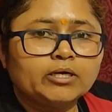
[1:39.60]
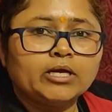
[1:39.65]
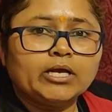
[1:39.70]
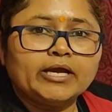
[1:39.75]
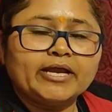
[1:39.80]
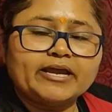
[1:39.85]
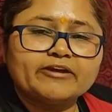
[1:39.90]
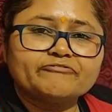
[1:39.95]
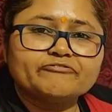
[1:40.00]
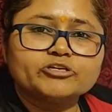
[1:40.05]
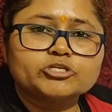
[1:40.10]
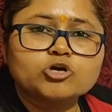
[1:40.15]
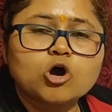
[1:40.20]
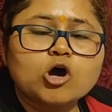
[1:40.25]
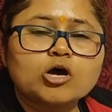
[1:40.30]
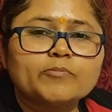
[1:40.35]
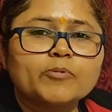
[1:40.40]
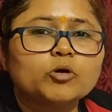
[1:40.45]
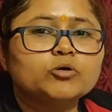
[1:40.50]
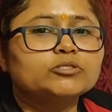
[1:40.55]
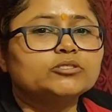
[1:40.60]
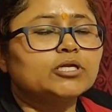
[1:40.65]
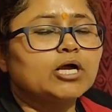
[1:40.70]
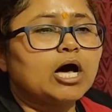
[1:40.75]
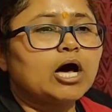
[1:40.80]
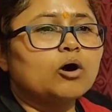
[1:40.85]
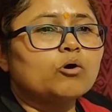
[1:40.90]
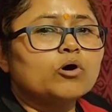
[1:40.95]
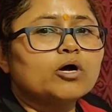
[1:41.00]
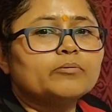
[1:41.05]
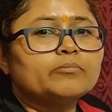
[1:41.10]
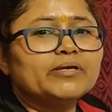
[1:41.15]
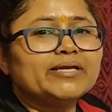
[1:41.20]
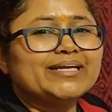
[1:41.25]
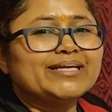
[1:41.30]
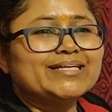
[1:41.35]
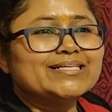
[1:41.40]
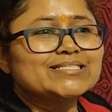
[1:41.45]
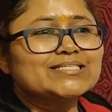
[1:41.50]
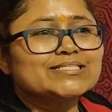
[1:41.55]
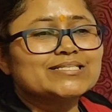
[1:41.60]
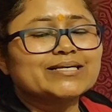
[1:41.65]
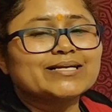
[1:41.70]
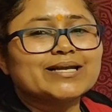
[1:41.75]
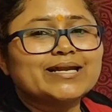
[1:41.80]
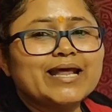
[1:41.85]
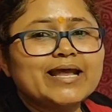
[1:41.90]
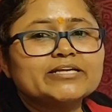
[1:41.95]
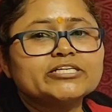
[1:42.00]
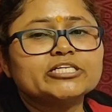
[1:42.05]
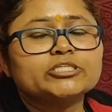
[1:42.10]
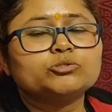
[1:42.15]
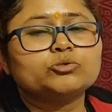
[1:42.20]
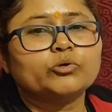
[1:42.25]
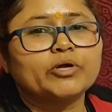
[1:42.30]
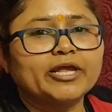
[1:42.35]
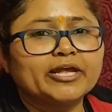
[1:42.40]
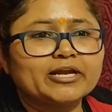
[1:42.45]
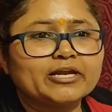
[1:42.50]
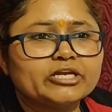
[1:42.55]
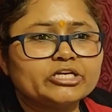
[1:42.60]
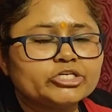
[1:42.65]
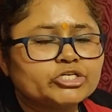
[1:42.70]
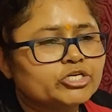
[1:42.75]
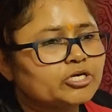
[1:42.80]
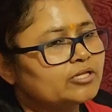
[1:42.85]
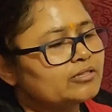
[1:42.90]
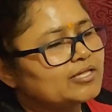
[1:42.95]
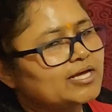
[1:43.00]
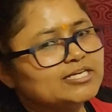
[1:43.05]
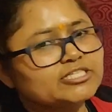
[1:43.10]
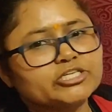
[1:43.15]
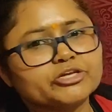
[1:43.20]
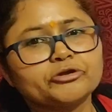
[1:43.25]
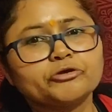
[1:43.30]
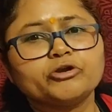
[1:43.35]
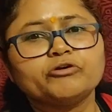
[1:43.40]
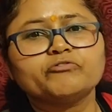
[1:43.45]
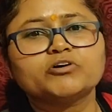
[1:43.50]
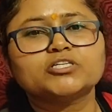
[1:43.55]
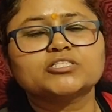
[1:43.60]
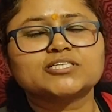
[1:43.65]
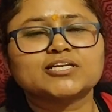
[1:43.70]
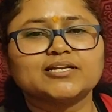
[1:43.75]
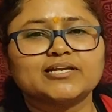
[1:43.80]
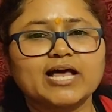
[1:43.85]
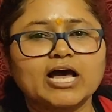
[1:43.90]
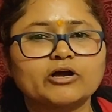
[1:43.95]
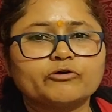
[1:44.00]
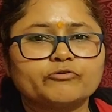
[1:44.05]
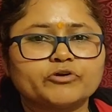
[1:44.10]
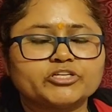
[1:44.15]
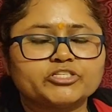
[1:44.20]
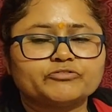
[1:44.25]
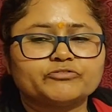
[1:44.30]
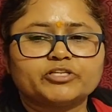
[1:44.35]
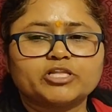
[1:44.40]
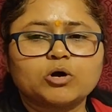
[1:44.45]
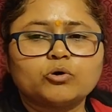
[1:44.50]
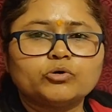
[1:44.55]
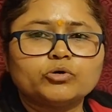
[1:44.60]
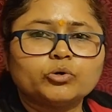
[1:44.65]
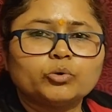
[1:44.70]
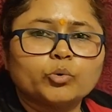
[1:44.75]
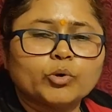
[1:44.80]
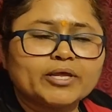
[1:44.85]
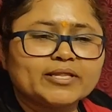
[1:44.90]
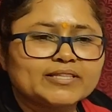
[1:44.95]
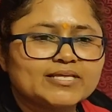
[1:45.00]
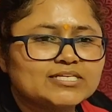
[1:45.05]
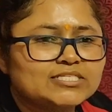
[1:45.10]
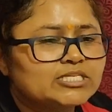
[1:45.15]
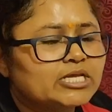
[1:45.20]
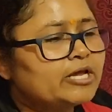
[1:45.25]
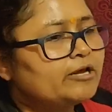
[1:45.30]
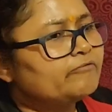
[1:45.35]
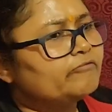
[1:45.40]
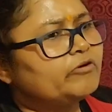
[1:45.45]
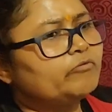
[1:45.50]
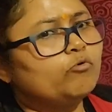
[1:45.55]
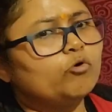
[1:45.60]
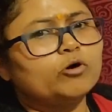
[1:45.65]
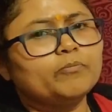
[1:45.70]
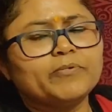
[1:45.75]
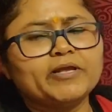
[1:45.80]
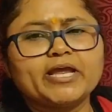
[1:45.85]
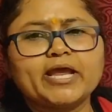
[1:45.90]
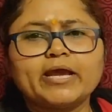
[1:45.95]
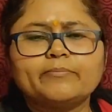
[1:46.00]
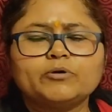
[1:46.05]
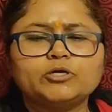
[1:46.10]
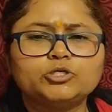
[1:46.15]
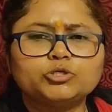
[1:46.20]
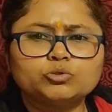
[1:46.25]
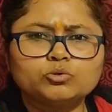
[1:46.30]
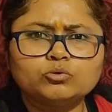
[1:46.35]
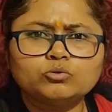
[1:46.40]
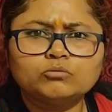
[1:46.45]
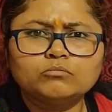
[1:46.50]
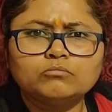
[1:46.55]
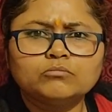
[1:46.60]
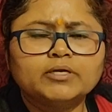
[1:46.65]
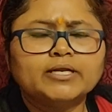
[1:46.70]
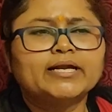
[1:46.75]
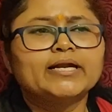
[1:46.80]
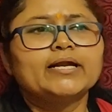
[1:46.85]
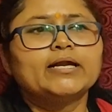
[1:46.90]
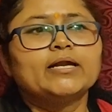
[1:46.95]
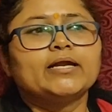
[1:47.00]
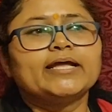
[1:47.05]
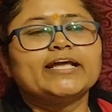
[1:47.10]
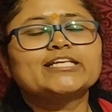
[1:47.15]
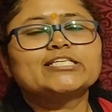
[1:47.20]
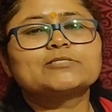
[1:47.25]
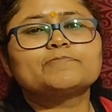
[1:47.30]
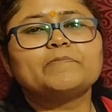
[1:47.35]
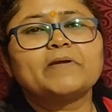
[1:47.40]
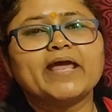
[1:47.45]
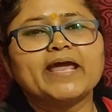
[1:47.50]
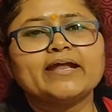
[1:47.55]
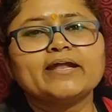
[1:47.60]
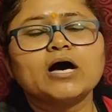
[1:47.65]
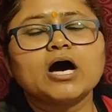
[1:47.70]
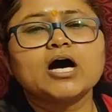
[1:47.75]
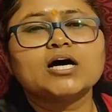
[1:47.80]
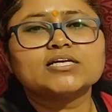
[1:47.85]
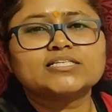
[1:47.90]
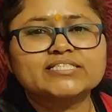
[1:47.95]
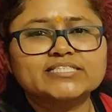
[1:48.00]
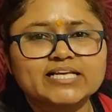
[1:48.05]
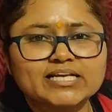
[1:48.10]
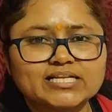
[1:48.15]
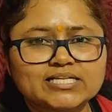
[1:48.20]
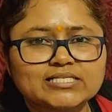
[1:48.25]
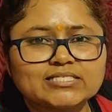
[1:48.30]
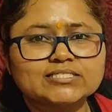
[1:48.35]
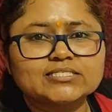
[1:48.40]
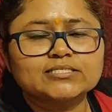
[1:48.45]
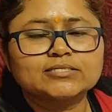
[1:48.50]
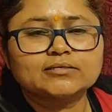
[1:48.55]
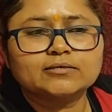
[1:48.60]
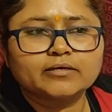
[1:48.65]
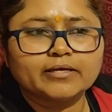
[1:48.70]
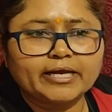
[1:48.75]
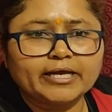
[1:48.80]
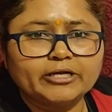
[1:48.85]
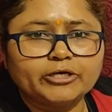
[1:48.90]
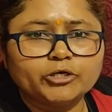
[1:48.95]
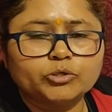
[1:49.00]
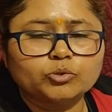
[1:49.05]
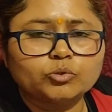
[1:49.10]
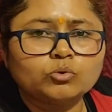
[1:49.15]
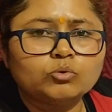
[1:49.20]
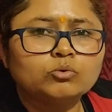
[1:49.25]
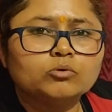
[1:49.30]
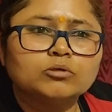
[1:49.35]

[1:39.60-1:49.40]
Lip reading: If we talk about how come it is related to English, that's a universal language. Without knowing this, we won't be able to explain ourselves into